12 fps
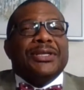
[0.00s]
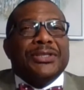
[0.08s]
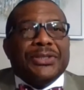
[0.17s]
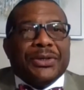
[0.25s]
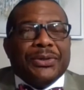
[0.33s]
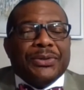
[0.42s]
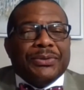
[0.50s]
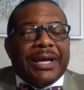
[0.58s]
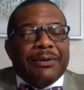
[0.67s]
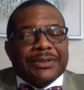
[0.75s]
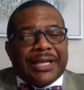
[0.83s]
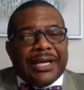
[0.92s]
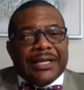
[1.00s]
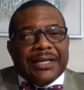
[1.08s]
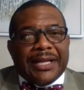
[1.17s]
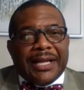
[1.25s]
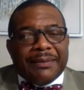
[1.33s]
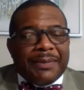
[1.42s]
So that was kind
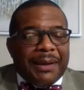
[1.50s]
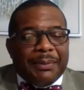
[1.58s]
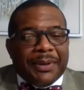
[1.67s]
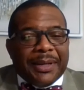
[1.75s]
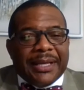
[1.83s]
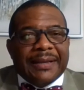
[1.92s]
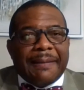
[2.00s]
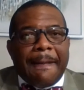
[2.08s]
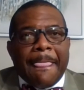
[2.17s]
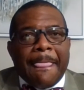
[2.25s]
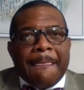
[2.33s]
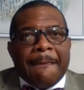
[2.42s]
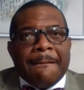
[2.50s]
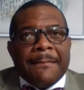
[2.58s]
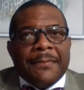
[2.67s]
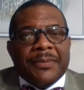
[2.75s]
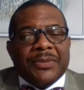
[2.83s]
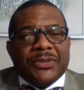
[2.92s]
of like my plan.
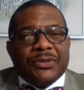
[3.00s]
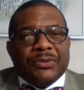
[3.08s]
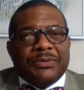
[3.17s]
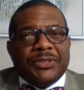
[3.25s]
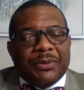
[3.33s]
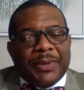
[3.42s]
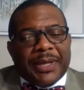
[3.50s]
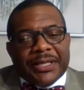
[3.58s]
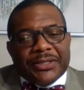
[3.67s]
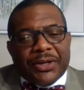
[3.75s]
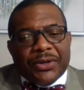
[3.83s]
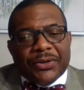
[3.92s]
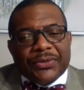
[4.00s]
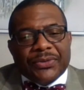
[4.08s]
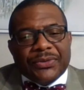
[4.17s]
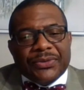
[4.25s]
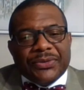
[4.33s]
So gentleman gets hurt.